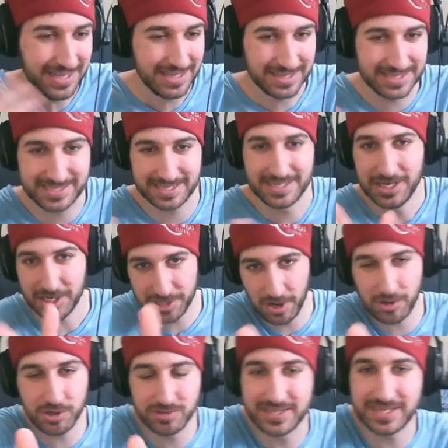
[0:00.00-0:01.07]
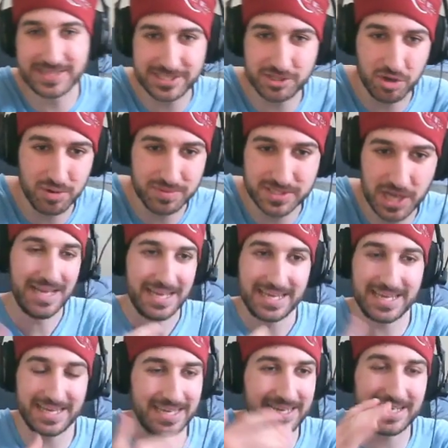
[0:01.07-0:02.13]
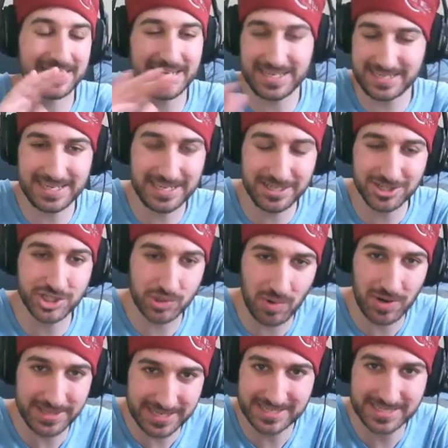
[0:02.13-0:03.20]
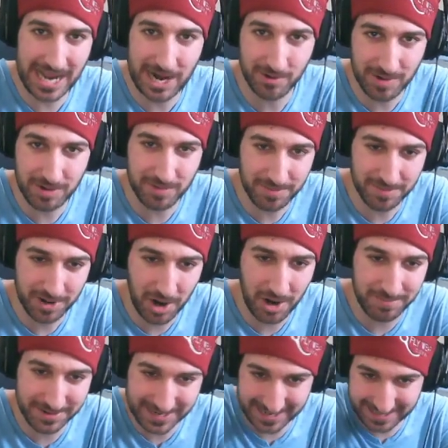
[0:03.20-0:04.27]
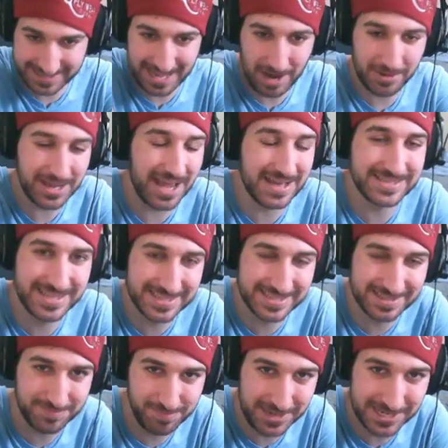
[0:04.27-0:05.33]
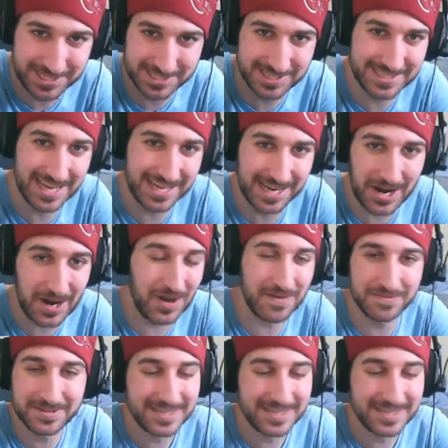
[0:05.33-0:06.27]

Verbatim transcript: listen, Goku did this to himself. He he he he destroyed the entire Red Ribbon Army, and now he has this bitch to take care of.